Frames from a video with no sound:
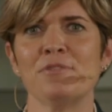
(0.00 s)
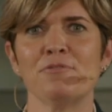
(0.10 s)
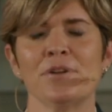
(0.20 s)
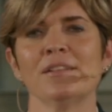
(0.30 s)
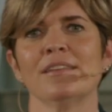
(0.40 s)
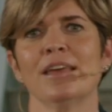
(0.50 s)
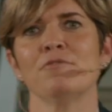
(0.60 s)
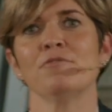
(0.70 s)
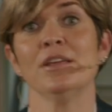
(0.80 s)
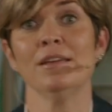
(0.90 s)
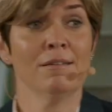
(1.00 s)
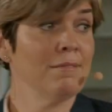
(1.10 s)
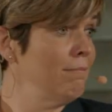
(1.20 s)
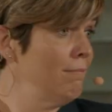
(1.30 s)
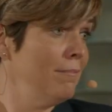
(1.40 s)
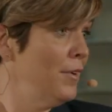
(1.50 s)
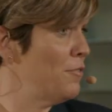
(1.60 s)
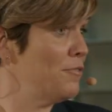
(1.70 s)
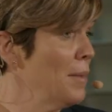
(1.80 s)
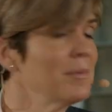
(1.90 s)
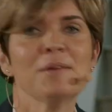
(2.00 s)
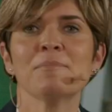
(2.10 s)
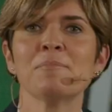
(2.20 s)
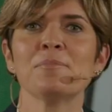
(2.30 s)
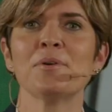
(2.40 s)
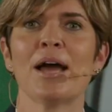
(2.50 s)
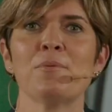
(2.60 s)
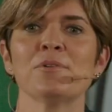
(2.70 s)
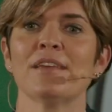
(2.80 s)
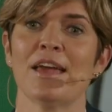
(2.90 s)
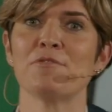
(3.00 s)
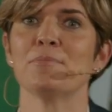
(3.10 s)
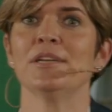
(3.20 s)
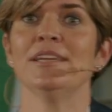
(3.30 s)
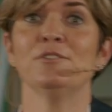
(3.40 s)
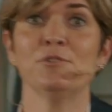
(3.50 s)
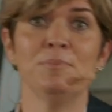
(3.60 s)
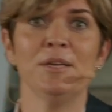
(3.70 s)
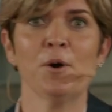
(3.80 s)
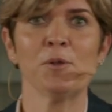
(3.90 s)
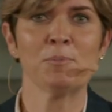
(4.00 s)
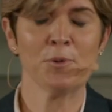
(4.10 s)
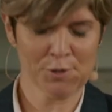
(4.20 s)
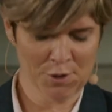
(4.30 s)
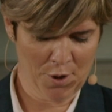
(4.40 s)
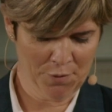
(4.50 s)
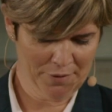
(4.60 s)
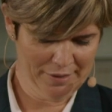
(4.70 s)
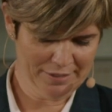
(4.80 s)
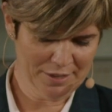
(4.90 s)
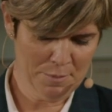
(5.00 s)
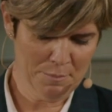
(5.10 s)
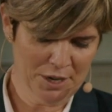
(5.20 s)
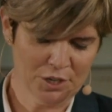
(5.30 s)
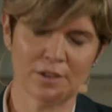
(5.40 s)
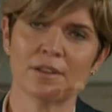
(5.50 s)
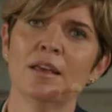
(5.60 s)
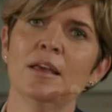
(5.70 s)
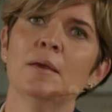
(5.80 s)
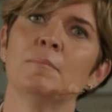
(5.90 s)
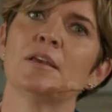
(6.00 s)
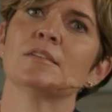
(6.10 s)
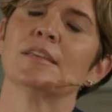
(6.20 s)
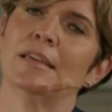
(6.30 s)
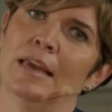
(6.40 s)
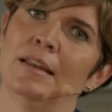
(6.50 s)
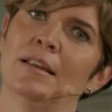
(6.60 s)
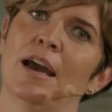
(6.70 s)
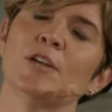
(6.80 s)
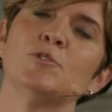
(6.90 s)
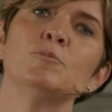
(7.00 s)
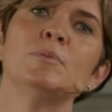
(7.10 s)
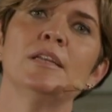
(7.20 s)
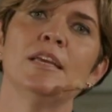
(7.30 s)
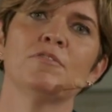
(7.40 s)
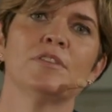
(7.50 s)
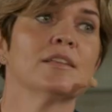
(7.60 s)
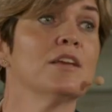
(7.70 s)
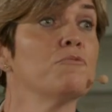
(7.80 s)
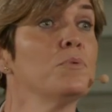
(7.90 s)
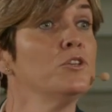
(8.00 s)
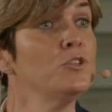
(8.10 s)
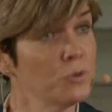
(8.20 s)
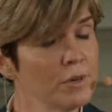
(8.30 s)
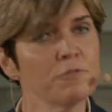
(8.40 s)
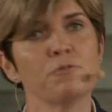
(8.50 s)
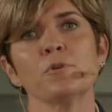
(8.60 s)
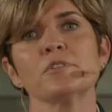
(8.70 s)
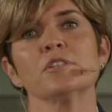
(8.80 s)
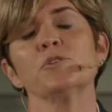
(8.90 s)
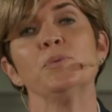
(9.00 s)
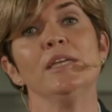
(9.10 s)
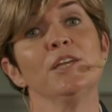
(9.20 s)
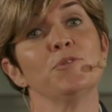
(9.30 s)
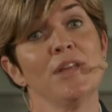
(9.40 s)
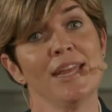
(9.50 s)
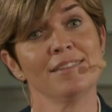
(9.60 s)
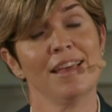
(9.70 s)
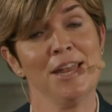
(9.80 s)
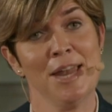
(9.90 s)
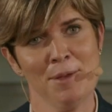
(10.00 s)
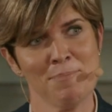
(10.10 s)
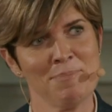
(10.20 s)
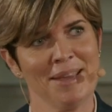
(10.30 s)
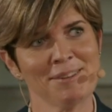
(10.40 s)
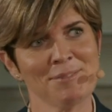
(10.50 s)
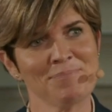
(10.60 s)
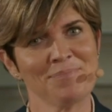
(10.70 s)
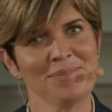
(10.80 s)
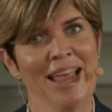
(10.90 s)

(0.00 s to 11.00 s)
every friend, every family member, I want everybody to be on board on this mission. Because again, I do believe that if we join forces, we create an impact.